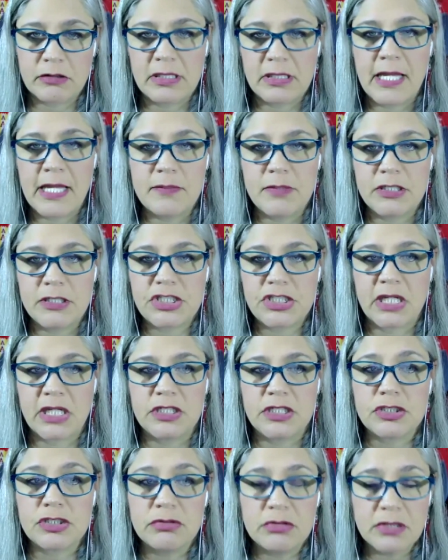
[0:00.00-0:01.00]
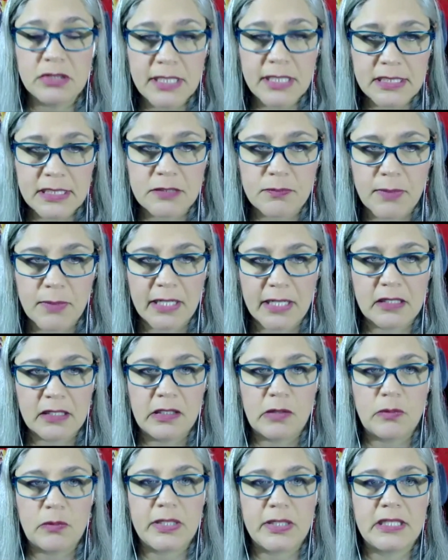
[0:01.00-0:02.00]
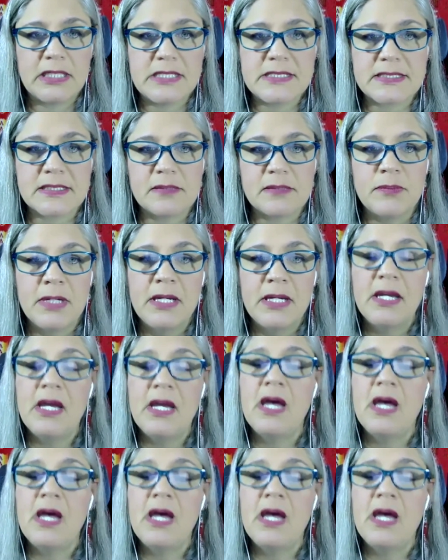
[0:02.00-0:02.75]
climate change created by colonialism,